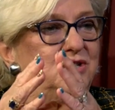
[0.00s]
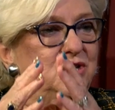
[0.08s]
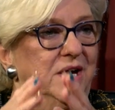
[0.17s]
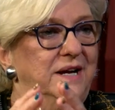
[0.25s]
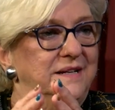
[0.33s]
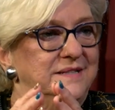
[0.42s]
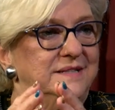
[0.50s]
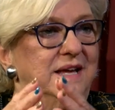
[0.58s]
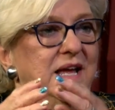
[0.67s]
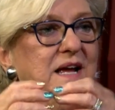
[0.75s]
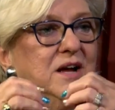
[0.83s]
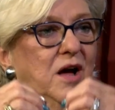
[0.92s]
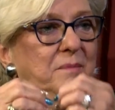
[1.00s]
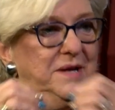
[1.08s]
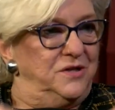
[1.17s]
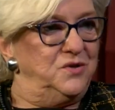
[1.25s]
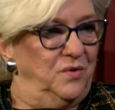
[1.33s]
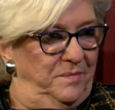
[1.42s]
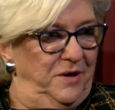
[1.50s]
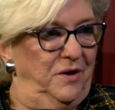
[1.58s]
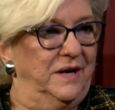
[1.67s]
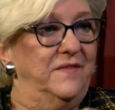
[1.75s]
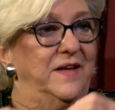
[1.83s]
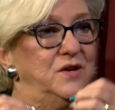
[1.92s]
Czechs coming to America.